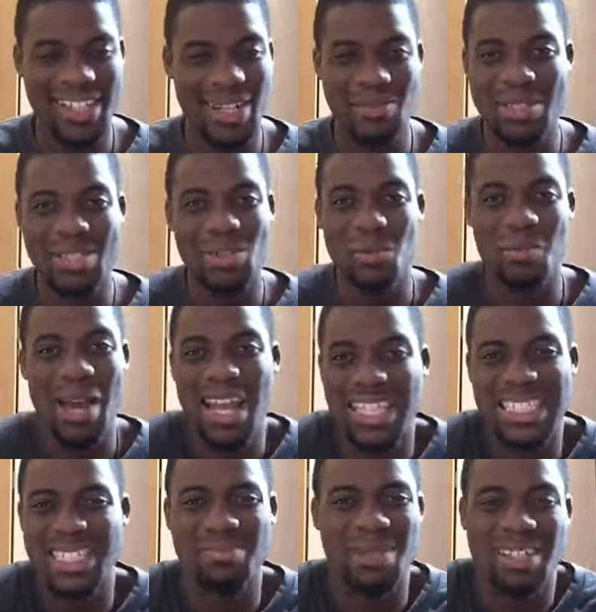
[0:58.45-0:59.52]
I'm just not
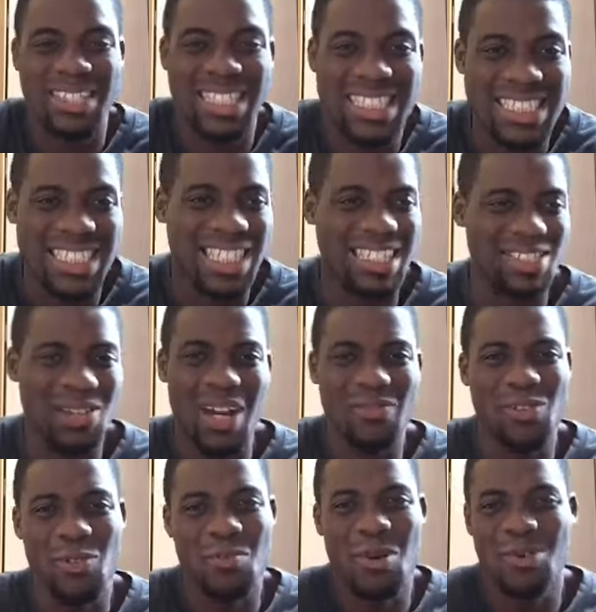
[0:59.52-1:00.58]
passionate about this shit, so I have
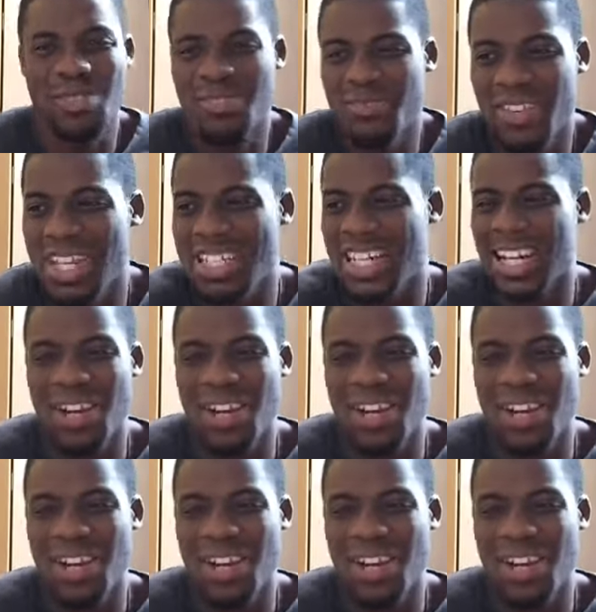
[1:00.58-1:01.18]
no motivation.